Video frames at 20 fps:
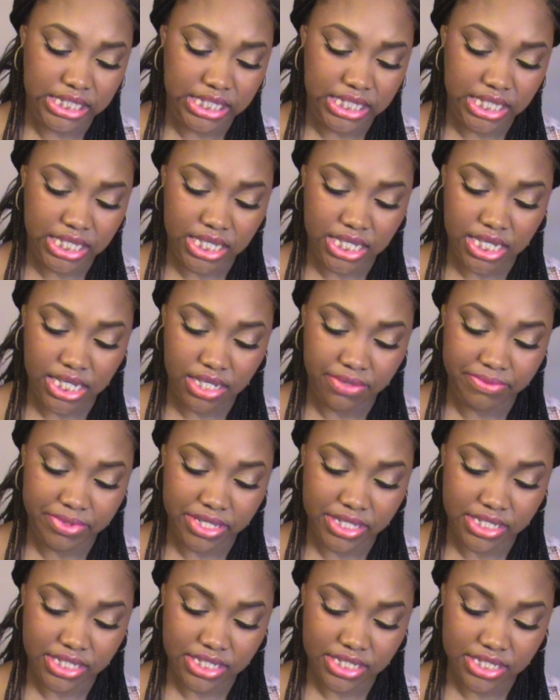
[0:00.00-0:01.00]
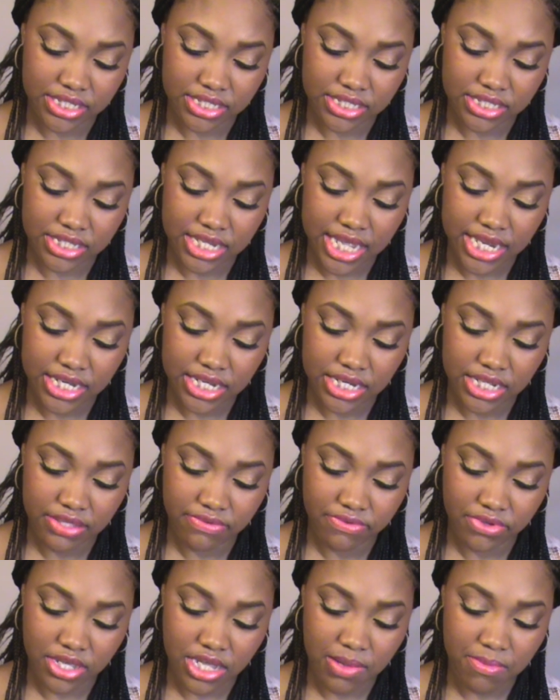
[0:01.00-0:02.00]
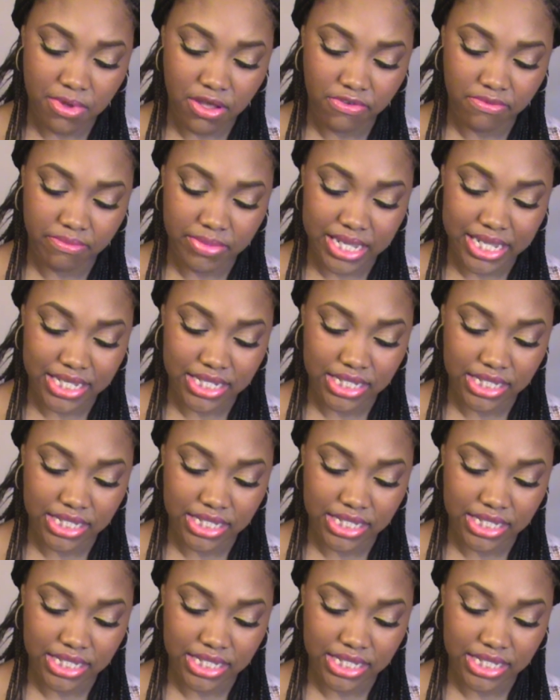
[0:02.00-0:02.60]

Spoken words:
Yeah, because that didn't even come off my